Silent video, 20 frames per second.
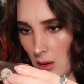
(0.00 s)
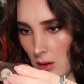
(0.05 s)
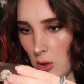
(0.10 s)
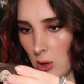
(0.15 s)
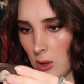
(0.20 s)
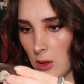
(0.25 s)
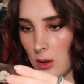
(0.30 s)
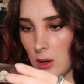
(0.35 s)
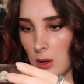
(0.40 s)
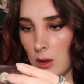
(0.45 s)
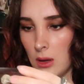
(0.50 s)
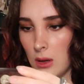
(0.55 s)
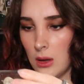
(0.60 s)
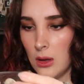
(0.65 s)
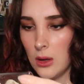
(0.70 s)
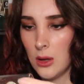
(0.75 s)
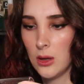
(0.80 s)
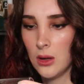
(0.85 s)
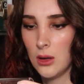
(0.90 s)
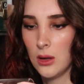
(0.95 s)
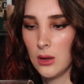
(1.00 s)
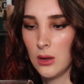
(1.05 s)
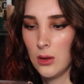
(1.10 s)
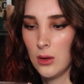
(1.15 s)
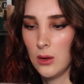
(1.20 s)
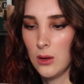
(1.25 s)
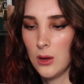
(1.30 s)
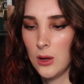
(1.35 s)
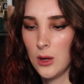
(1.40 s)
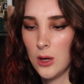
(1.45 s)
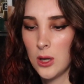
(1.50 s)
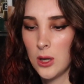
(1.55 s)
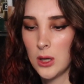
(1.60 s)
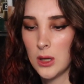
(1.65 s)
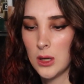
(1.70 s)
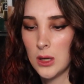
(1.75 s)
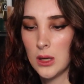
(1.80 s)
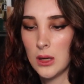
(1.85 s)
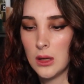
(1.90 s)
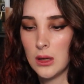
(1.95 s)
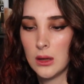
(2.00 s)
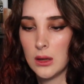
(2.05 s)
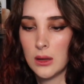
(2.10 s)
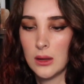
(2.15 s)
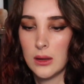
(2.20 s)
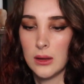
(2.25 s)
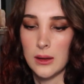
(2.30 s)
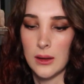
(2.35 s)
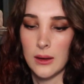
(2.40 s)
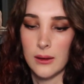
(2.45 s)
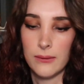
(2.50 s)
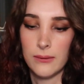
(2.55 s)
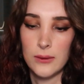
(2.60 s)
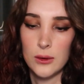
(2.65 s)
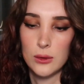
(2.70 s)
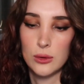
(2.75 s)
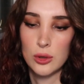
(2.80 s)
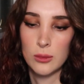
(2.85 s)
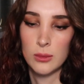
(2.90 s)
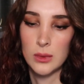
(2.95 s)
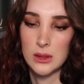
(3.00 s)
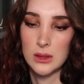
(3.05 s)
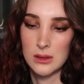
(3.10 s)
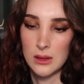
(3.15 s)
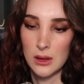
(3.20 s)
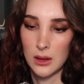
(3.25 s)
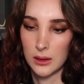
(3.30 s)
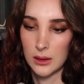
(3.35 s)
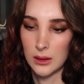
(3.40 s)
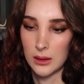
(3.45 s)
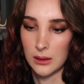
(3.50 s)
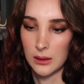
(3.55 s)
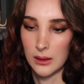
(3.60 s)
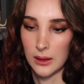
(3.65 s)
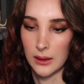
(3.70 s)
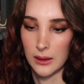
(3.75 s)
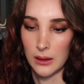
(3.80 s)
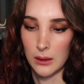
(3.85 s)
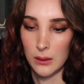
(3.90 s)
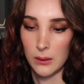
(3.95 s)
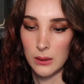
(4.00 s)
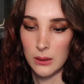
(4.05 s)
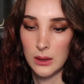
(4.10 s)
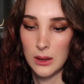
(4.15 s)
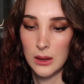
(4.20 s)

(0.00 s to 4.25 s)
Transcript: Oh. Oh. Yeah, future me's not getting that out.